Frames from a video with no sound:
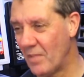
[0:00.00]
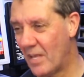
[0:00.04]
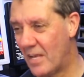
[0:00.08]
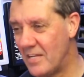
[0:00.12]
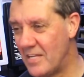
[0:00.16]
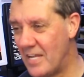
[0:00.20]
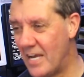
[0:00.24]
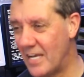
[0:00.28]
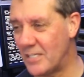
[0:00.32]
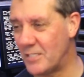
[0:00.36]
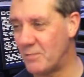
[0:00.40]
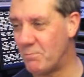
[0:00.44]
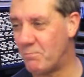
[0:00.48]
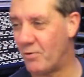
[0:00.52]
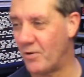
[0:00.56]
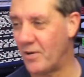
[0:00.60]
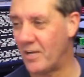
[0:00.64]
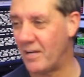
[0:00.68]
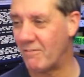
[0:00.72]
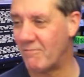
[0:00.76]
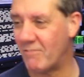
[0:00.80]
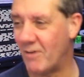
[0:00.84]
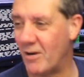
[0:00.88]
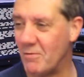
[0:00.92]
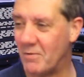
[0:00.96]
Next
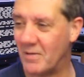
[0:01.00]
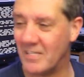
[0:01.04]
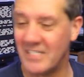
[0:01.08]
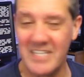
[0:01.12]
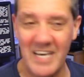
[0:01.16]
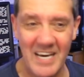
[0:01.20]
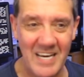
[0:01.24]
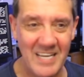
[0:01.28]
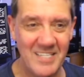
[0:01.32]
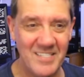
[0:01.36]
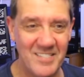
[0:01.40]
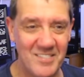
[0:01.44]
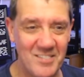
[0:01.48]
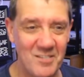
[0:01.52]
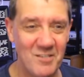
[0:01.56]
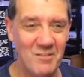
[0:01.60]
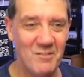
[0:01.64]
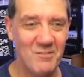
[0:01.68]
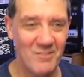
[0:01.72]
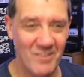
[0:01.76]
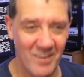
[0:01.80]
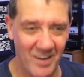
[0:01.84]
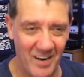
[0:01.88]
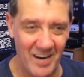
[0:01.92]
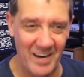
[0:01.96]
product, robot. Yeah,
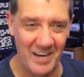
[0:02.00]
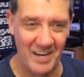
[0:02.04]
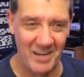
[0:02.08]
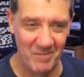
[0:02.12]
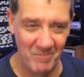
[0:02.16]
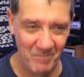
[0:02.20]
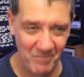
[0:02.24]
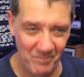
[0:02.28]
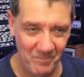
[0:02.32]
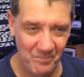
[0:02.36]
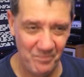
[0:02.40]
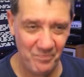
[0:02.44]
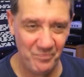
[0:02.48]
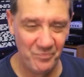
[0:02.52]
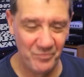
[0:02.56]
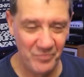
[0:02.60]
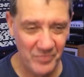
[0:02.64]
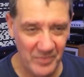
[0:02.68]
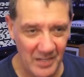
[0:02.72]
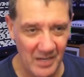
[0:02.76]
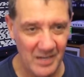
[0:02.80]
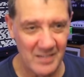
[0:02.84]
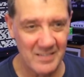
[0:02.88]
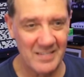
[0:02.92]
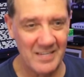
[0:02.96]
do right.
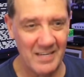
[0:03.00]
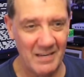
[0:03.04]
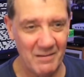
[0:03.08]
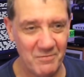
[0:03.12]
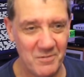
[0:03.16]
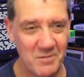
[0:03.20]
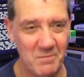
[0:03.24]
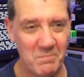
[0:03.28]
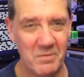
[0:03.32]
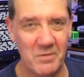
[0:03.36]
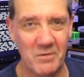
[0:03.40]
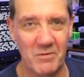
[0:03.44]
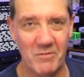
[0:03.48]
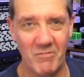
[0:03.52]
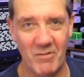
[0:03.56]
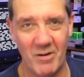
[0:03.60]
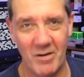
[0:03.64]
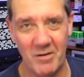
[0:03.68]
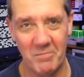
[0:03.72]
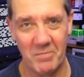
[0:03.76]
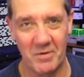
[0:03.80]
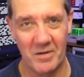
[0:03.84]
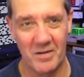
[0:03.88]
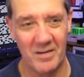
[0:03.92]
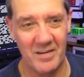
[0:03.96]
I'd love to build a
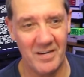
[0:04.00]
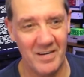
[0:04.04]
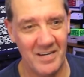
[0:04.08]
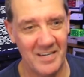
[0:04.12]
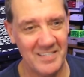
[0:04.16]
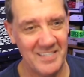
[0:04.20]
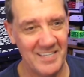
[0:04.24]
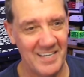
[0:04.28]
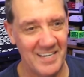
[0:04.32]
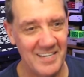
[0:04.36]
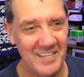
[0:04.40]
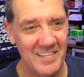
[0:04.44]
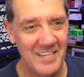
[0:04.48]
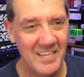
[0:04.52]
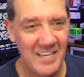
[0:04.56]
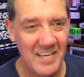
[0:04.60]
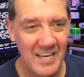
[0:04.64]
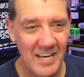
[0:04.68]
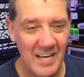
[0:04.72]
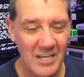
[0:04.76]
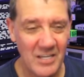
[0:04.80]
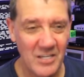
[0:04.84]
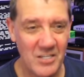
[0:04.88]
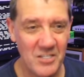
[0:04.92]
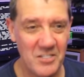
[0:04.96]
robot.
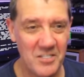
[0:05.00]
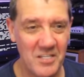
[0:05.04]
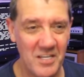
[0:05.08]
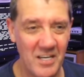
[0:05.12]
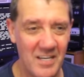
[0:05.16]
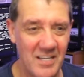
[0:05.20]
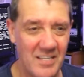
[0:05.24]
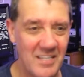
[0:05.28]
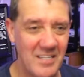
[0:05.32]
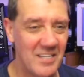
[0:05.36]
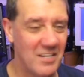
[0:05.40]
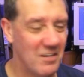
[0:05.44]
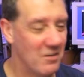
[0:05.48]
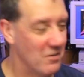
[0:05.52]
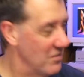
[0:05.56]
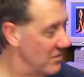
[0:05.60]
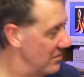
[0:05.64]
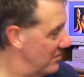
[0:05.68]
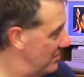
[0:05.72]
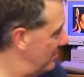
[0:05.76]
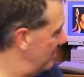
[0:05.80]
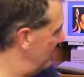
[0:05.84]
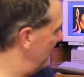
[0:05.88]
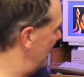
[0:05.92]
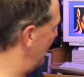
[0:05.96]
Because you know,
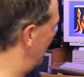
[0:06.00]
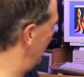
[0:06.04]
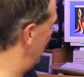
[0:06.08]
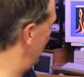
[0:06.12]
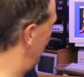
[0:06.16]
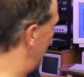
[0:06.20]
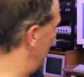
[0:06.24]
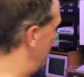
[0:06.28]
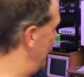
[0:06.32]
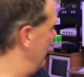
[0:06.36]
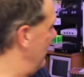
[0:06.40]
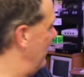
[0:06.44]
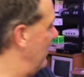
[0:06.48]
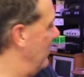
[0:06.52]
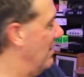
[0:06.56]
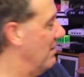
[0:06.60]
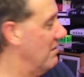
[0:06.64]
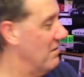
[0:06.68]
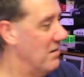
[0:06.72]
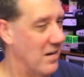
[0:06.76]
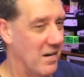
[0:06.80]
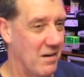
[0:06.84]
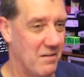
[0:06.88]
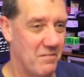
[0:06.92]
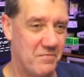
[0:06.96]

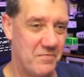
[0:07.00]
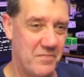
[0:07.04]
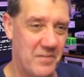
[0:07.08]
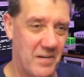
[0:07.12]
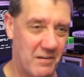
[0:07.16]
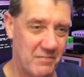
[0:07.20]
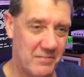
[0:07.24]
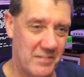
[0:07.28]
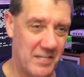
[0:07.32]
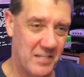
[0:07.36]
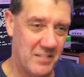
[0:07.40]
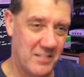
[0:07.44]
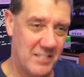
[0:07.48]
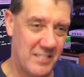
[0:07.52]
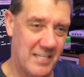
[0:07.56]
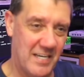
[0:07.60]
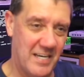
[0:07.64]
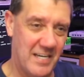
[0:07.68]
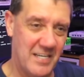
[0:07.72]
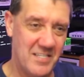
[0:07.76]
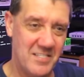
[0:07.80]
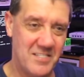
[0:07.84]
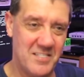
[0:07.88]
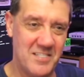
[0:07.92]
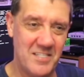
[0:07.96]
I've done the
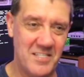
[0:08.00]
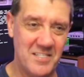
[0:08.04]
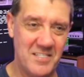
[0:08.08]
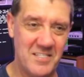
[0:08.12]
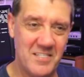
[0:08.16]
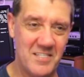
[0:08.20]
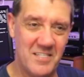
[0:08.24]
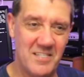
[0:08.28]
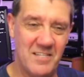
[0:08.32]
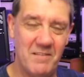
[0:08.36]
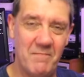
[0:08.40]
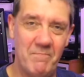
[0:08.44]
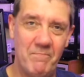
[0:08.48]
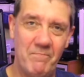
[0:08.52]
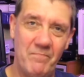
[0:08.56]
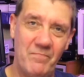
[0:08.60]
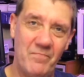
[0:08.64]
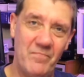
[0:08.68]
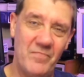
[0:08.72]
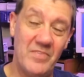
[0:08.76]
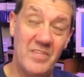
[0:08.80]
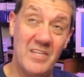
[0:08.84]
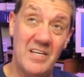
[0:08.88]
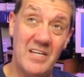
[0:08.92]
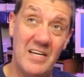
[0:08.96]
cases.
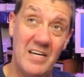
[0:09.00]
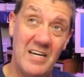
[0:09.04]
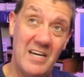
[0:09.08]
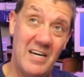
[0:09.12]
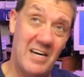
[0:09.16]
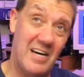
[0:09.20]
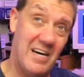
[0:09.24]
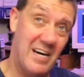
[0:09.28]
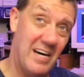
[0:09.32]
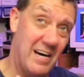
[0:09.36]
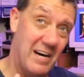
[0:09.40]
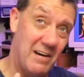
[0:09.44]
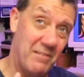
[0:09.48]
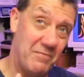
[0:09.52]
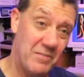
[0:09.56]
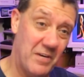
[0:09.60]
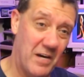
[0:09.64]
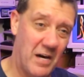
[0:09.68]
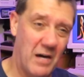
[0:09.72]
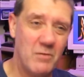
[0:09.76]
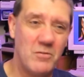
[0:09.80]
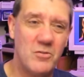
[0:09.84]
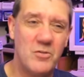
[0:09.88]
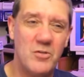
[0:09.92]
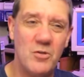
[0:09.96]

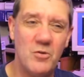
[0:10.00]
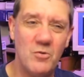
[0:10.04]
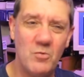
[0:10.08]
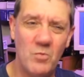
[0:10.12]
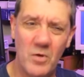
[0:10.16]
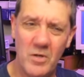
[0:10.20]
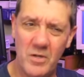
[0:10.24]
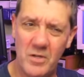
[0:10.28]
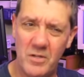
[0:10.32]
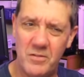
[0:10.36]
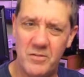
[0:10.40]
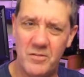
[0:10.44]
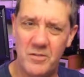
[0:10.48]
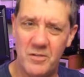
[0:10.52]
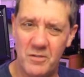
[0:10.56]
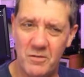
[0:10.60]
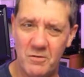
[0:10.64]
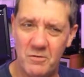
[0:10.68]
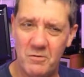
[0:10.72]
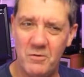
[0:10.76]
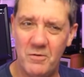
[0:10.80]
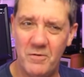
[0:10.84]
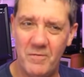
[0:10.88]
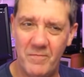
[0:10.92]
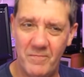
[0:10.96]
I do want to
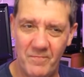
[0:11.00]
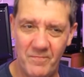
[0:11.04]
do.